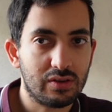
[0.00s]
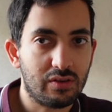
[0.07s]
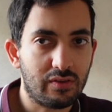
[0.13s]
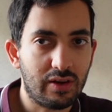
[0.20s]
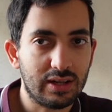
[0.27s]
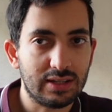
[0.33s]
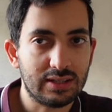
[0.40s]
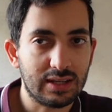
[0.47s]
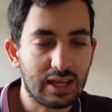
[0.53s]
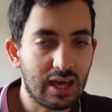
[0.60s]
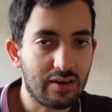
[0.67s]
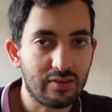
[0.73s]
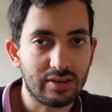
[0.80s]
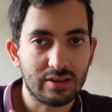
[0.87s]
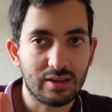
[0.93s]
it already
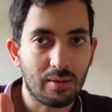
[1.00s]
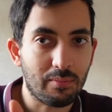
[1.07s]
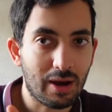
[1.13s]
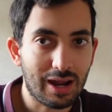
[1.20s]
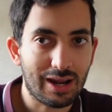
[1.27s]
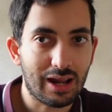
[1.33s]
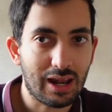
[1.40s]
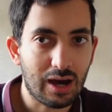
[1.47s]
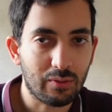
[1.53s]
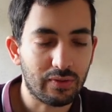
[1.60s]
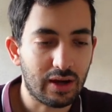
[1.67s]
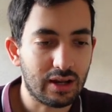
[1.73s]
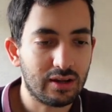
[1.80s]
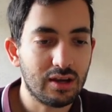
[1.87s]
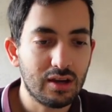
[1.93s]
together, then I might allow
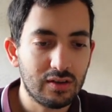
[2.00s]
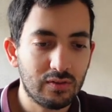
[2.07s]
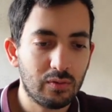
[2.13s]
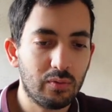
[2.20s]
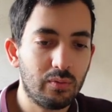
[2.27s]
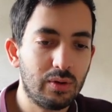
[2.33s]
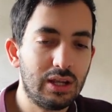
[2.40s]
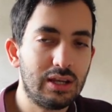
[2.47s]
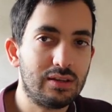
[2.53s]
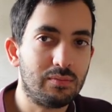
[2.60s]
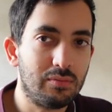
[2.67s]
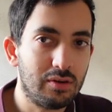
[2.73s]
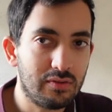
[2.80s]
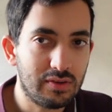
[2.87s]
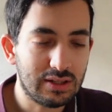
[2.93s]
that. So we need the
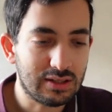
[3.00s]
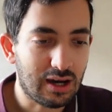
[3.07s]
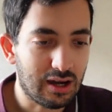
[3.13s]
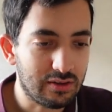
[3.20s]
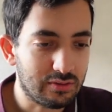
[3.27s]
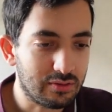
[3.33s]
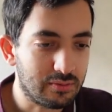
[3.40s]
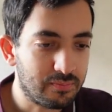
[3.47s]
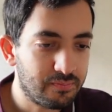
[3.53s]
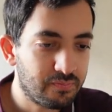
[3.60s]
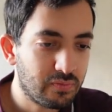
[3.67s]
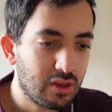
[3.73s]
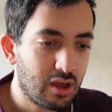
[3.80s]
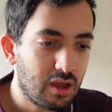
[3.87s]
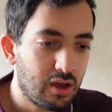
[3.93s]
movie title.
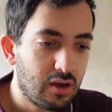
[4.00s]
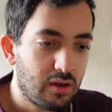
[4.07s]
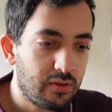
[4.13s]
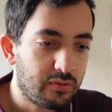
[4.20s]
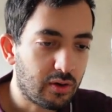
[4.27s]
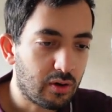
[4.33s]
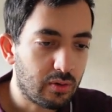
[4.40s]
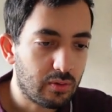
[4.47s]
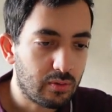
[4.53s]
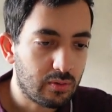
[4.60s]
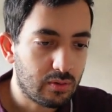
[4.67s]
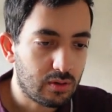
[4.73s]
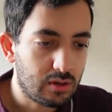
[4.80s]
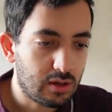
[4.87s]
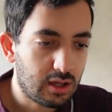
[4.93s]

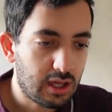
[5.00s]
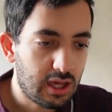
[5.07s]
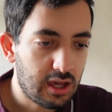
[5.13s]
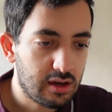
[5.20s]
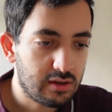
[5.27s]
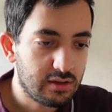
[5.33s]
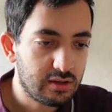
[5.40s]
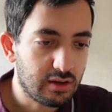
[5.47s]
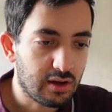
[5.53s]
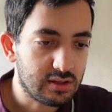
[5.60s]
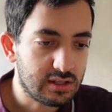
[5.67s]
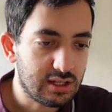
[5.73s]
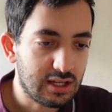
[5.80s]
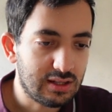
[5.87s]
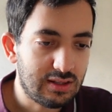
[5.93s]
So here you're going
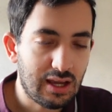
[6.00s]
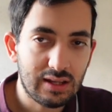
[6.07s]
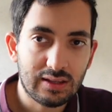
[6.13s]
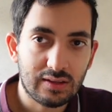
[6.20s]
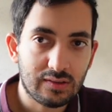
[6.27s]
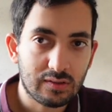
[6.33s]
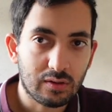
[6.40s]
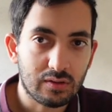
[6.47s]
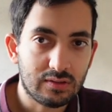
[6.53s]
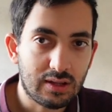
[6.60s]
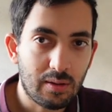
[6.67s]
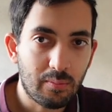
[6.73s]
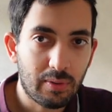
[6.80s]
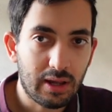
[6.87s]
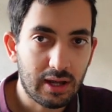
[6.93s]
to need data underscore
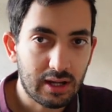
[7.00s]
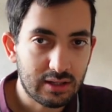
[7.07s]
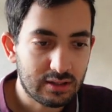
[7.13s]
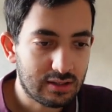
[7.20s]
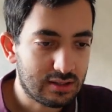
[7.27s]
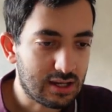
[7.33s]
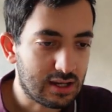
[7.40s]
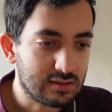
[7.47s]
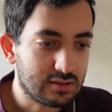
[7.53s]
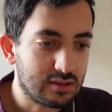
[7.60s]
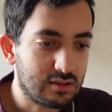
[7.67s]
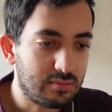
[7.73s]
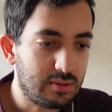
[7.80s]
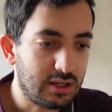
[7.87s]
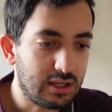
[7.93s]
template. That's going
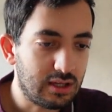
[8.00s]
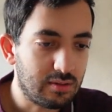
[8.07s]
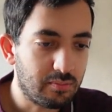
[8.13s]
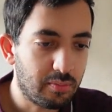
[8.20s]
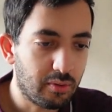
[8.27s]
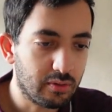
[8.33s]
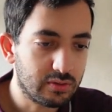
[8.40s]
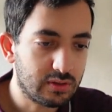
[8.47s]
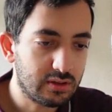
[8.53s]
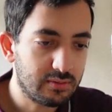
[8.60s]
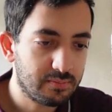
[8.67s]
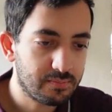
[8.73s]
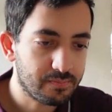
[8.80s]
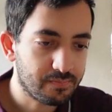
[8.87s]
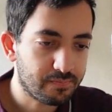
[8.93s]
to be
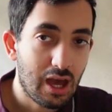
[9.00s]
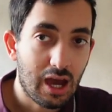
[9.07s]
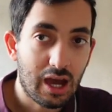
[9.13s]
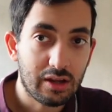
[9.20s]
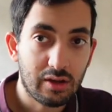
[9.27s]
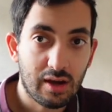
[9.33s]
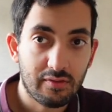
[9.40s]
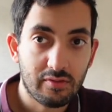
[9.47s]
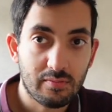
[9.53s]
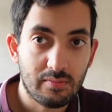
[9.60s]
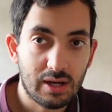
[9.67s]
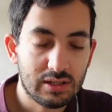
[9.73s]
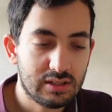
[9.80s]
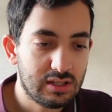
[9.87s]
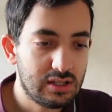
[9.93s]
important. And you have your
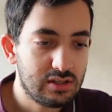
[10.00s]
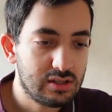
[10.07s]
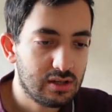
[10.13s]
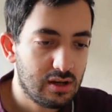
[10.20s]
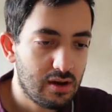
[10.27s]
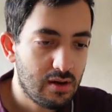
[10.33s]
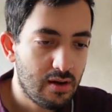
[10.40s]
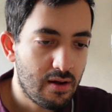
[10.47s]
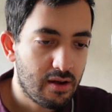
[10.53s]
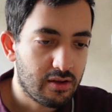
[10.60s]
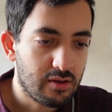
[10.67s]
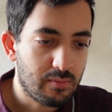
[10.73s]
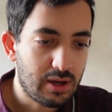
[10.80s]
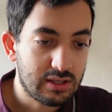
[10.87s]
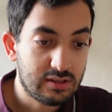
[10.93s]
message.
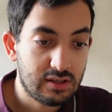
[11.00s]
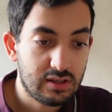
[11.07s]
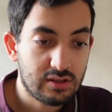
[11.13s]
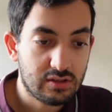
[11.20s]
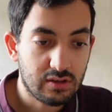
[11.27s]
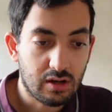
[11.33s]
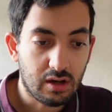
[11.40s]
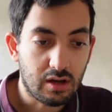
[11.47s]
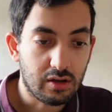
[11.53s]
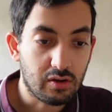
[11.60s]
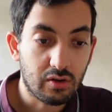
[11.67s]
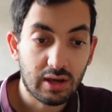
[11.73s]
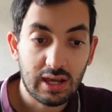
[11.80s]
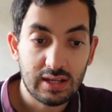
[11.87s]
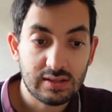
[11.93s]
Your message, your
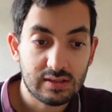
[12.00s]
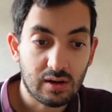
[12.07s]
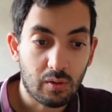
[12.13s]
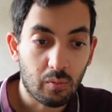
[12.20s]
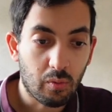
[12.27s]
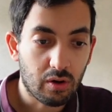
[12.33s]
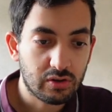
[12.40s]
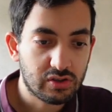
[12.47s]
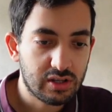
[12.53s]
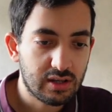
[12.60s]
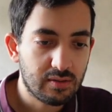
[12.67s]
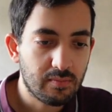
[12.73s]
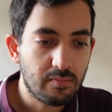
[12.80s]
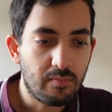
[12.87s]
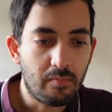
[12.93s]
kids are
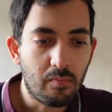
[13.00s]
watching.